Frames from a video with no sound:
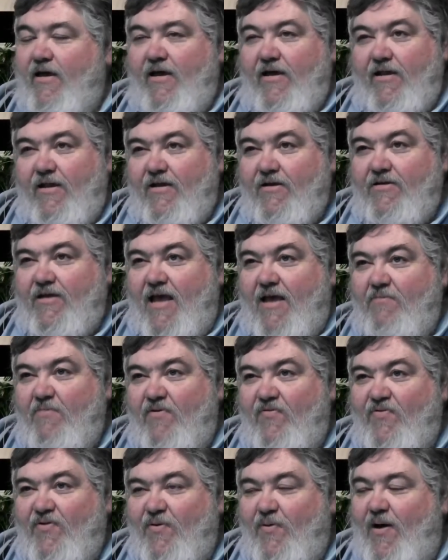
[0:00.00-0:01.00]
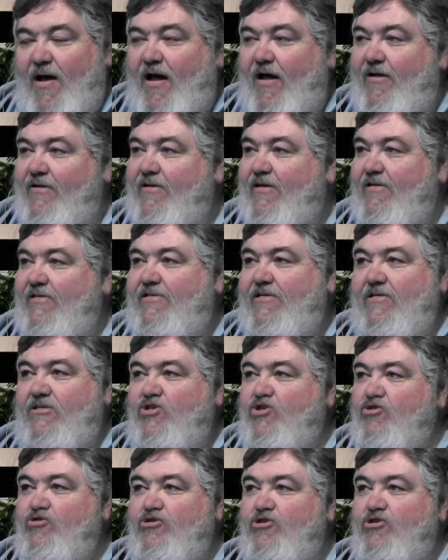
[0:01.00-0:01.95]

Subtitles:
He looked at me for a while. He says,